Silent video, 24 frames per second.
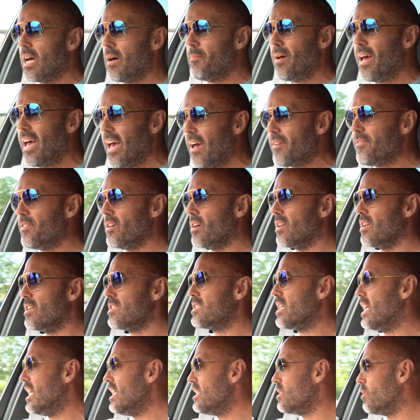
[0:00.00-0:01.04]
I'm ever going to
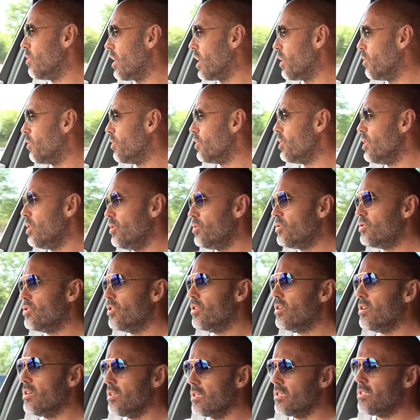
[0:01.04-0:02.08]
say to anyone you
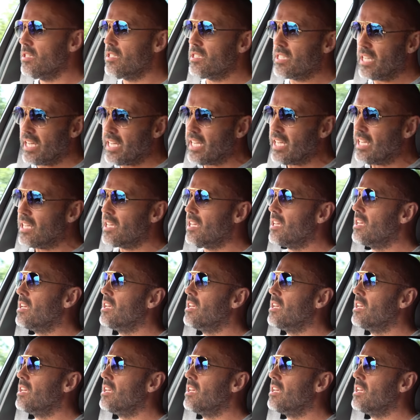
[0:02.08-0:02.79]
should undertake.